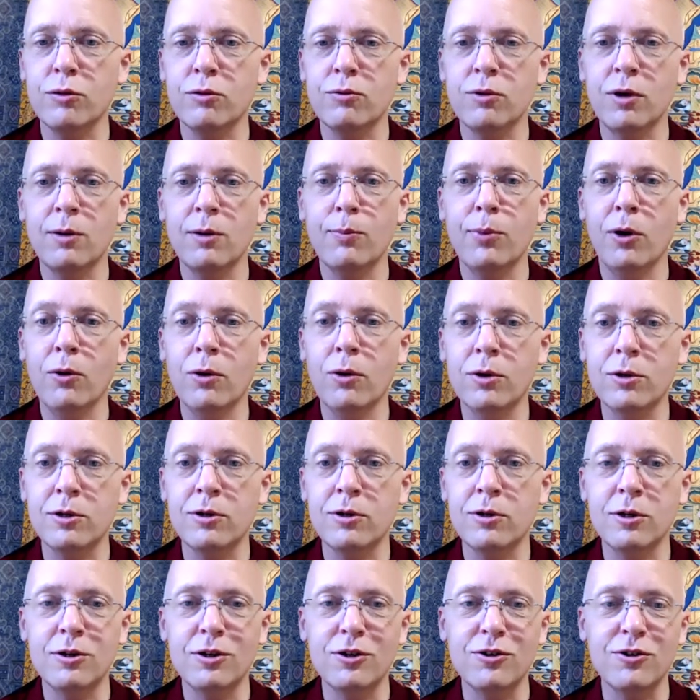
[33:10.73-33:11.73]
great poet
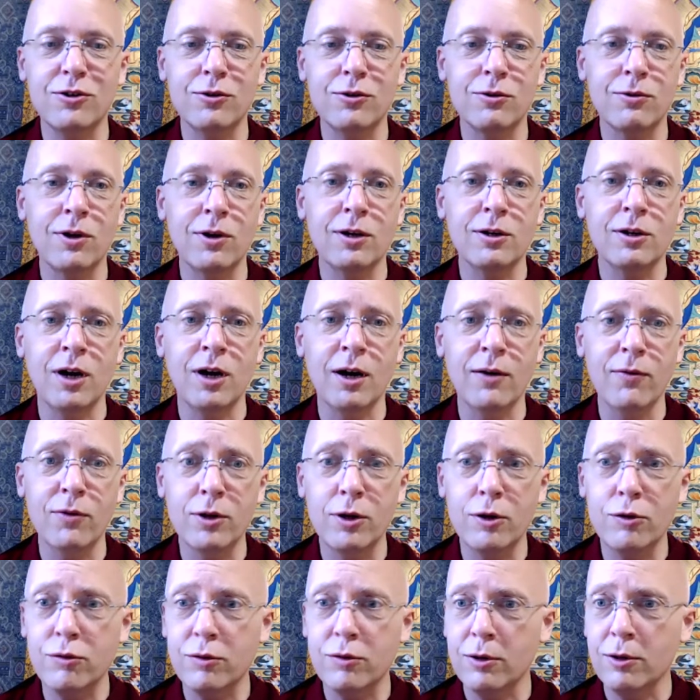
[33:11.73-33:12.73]
in addition to a great
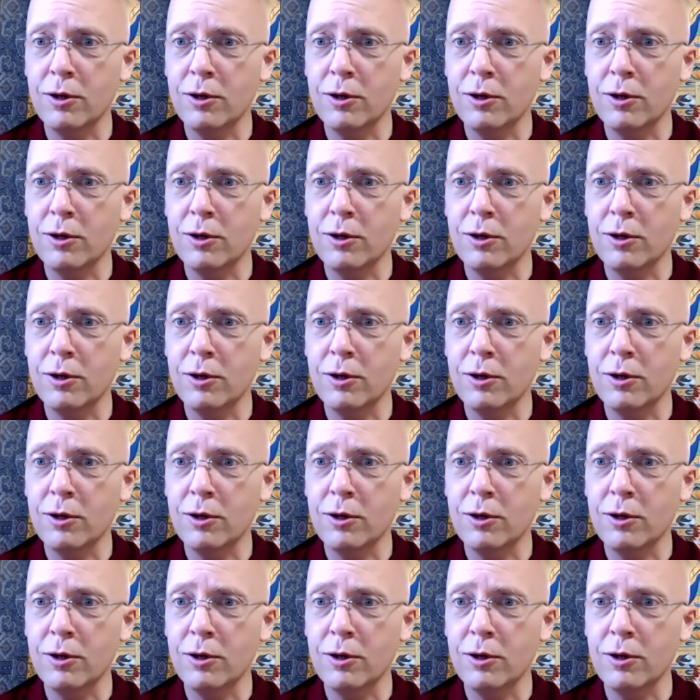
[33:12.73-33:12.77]
novelist?